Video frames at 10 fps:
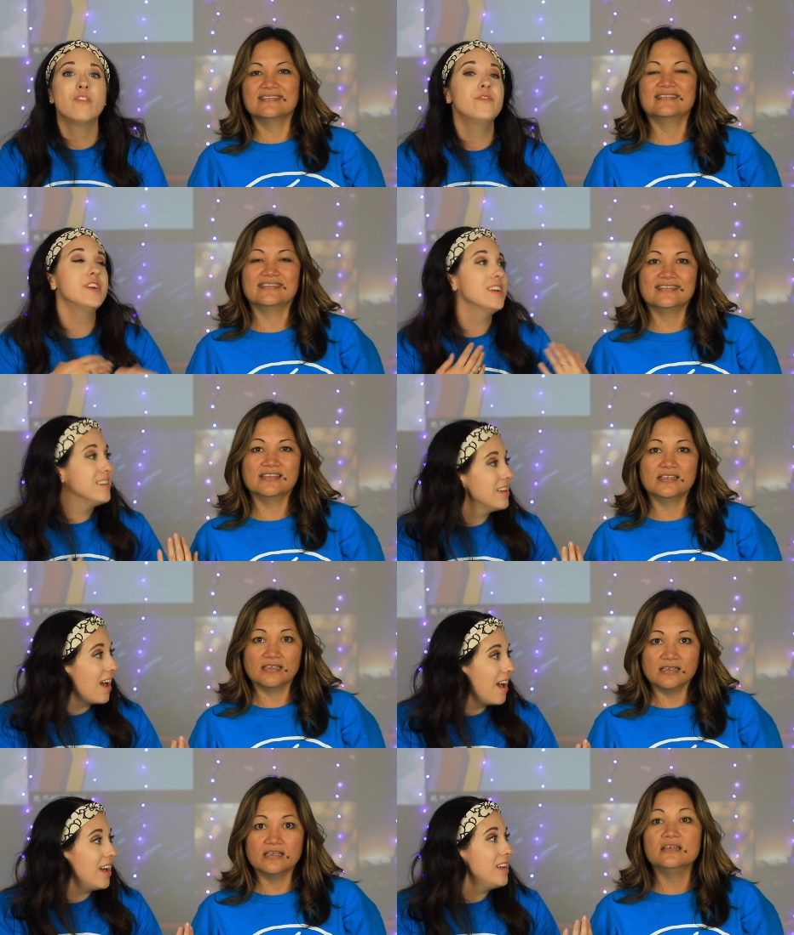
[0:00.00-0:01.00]
Speaker 1: For
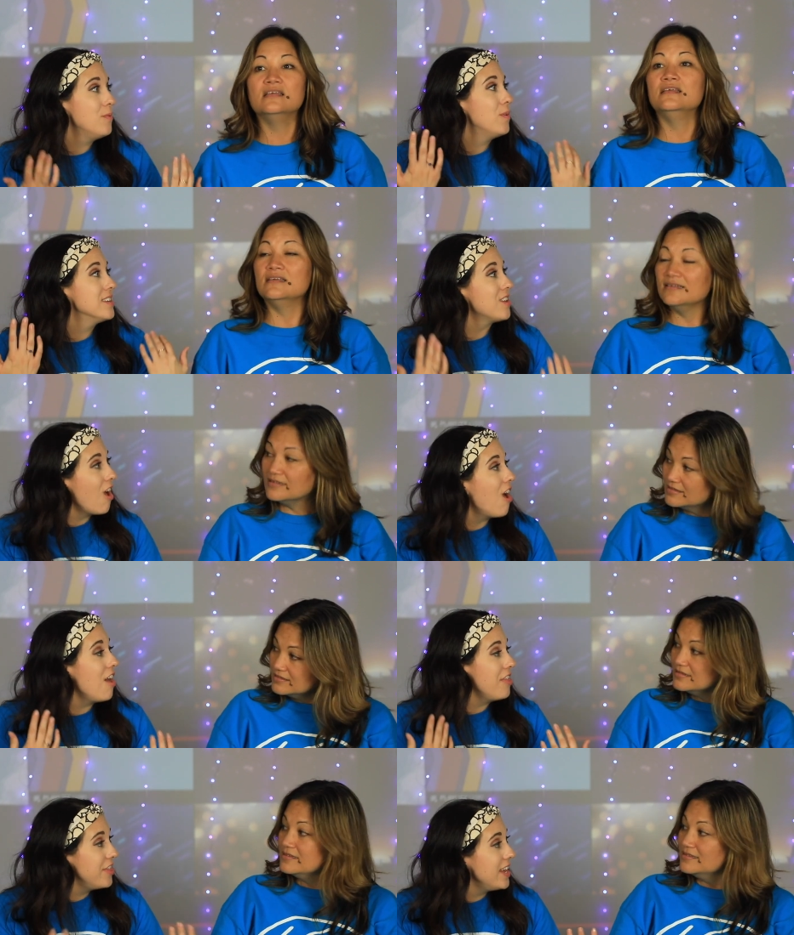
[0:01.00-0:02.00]
God works
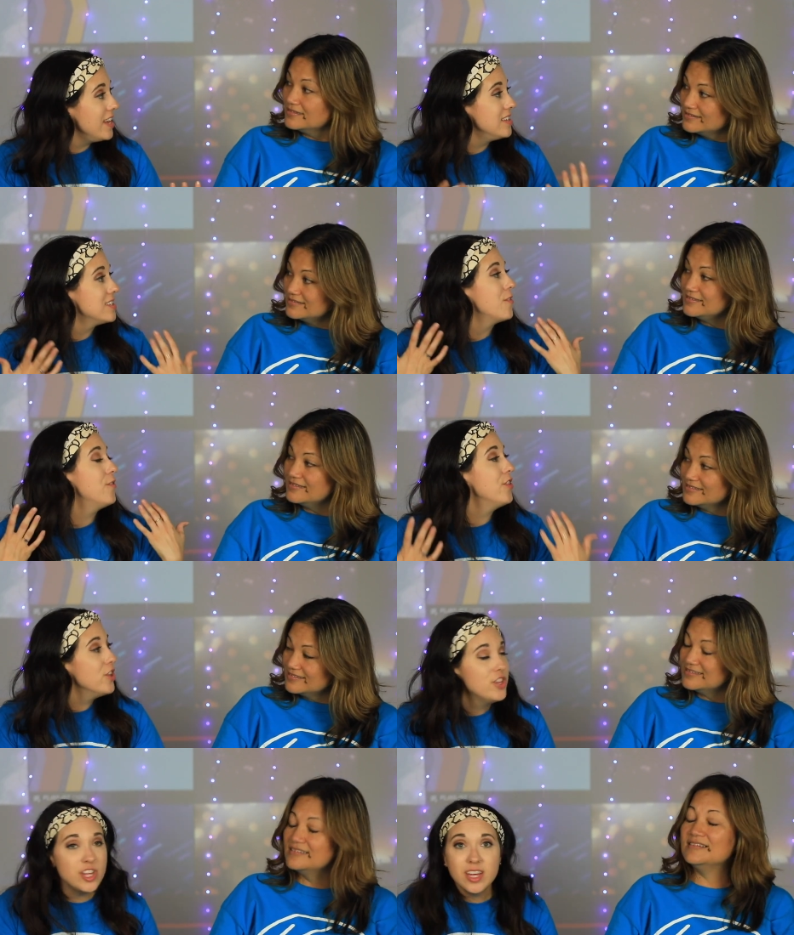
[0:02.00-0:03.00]
all things for the
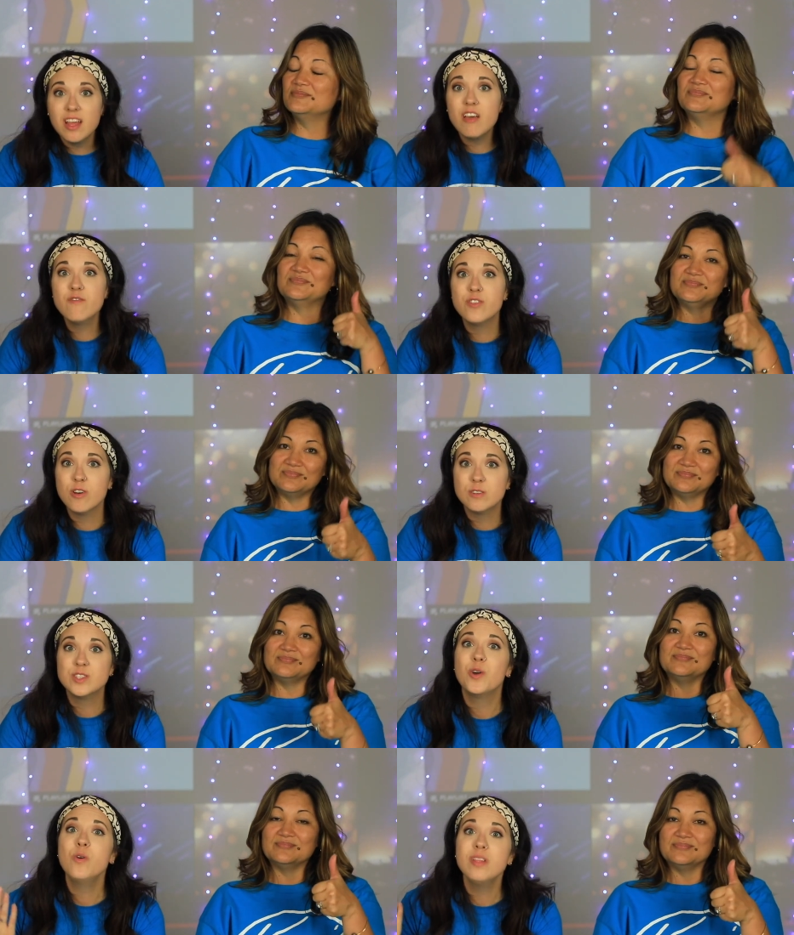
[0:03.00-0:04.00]
good of those
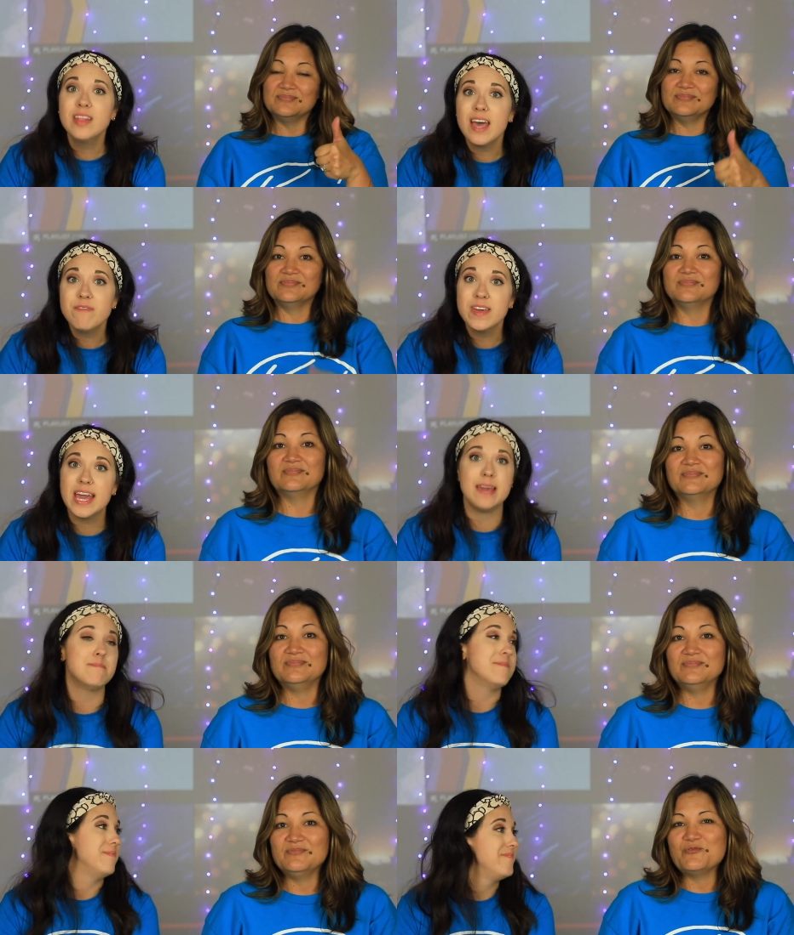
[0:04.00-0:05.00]
who love
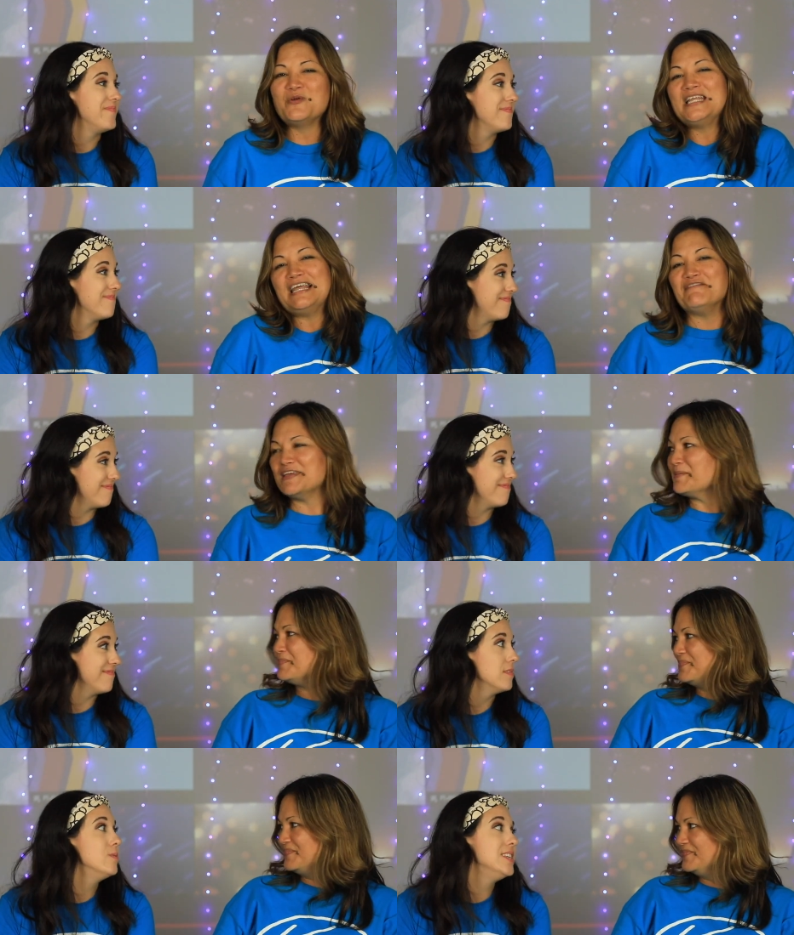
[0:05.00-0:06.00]
Him.
Speaker 2: We love Him.
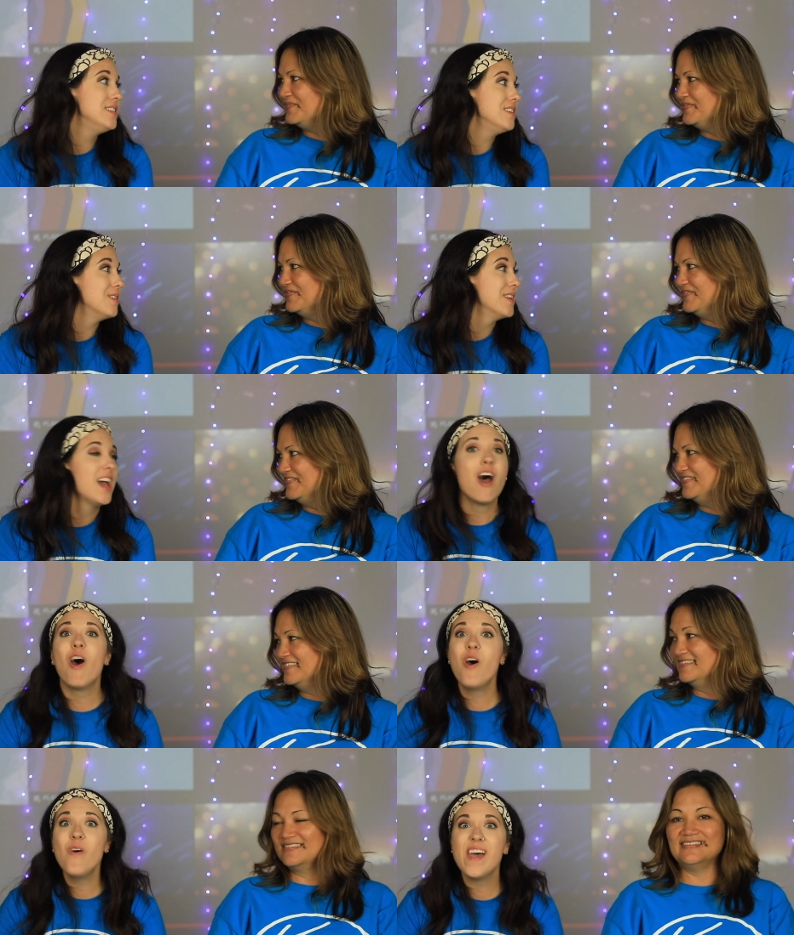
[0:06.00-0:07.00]
Speaker 1: We do.
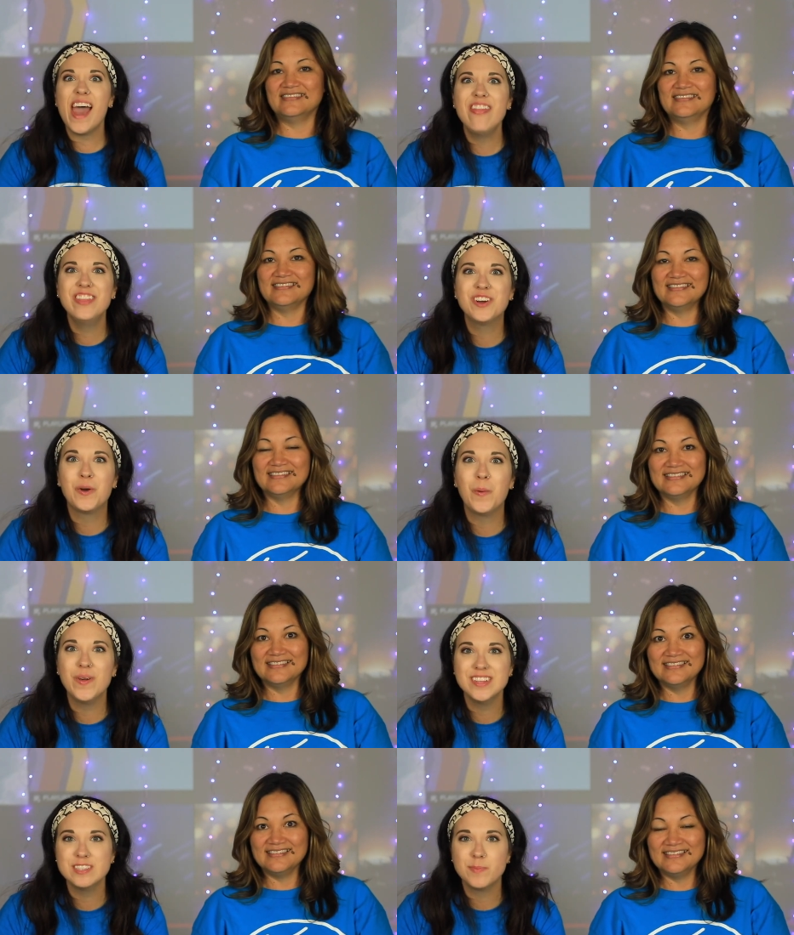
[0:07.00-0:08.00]
Oh, and the
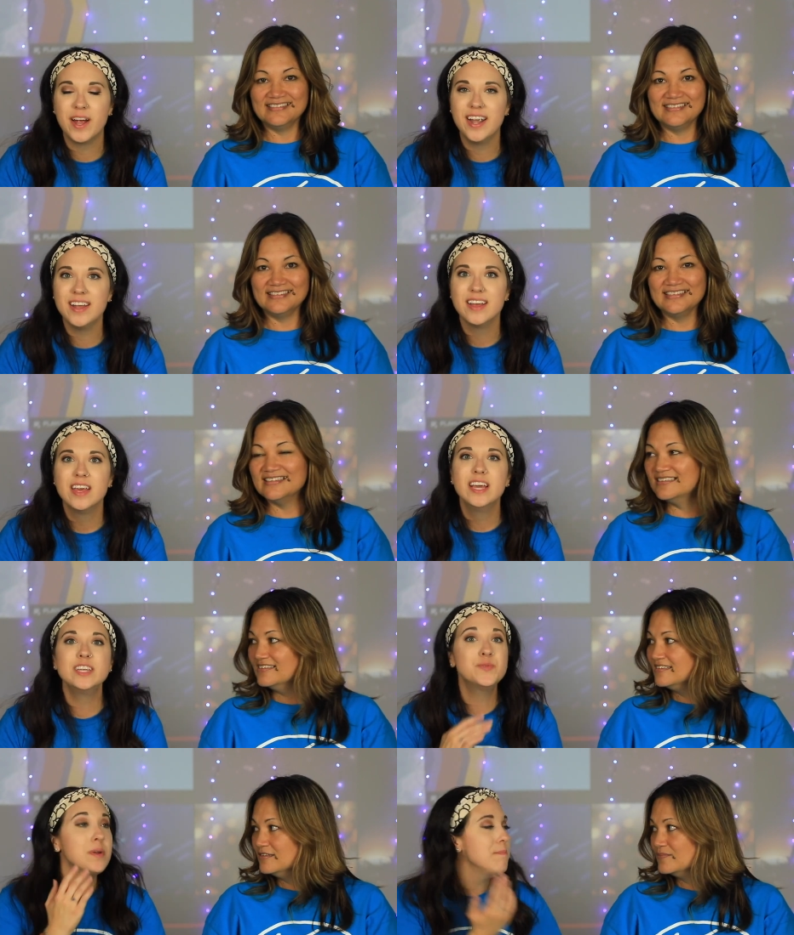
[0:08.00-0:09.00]
coolest part
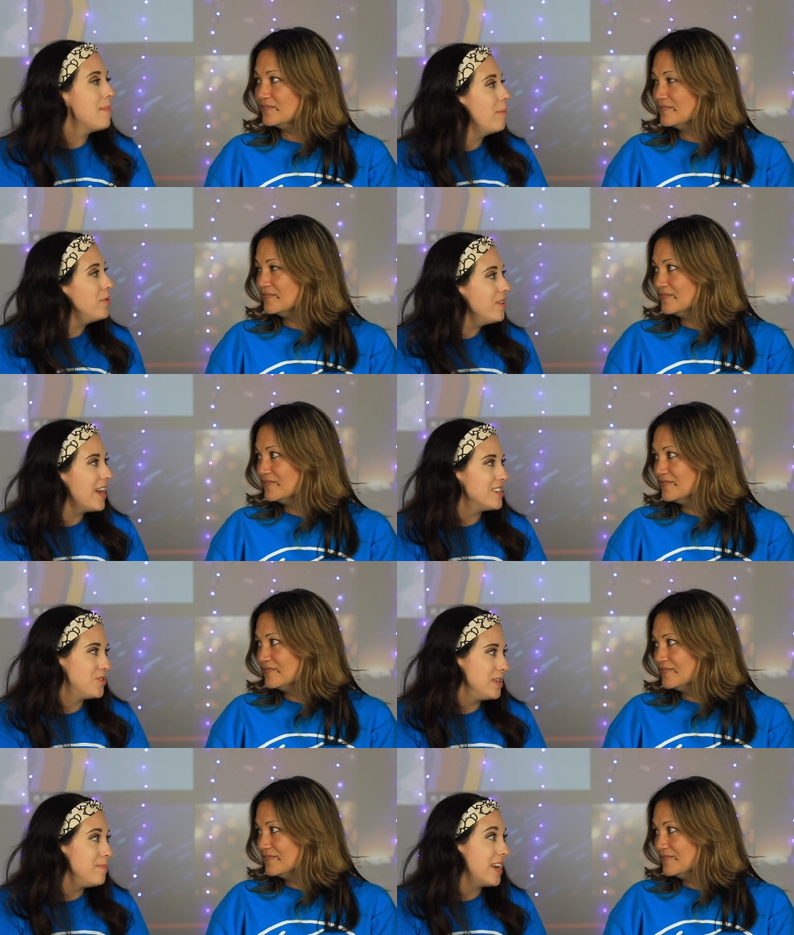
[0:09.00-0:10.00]
is remember that
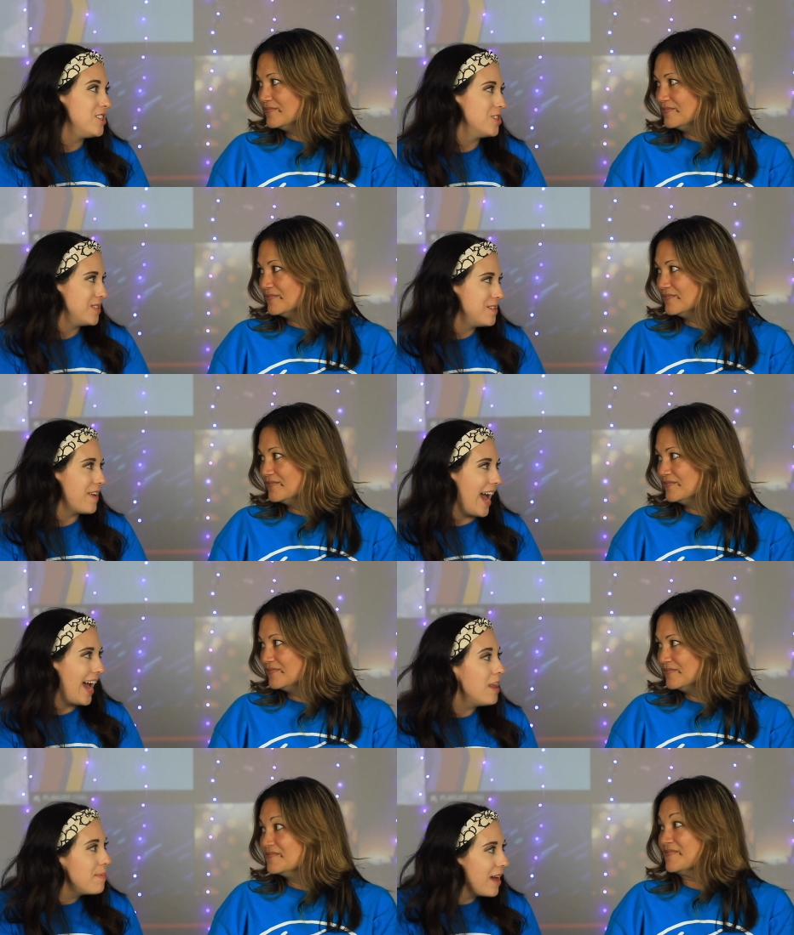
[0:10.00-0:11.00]
dream that Joseph had